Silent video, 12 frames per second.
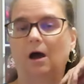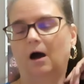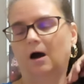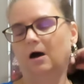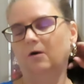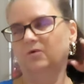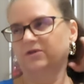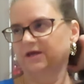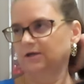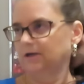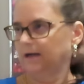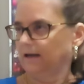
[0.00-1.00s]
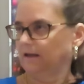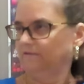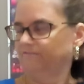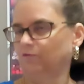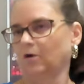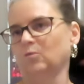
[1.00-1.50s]
Oh, well, then you got to
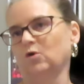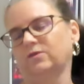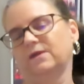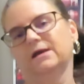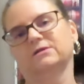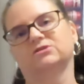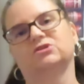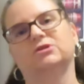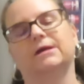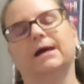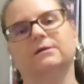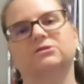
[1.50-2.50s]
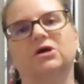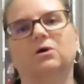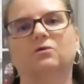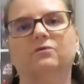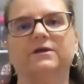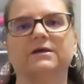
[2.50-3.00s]
get four more things, and you got to
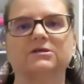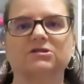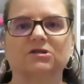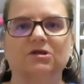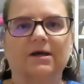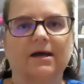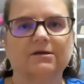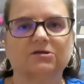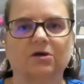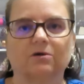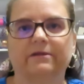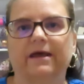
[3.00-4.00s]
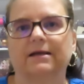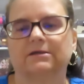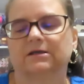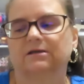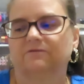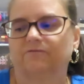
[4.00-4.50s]
total this, and you got to total that
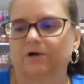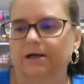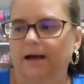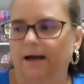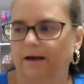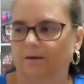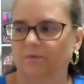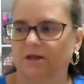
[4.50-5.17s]
to get the free item.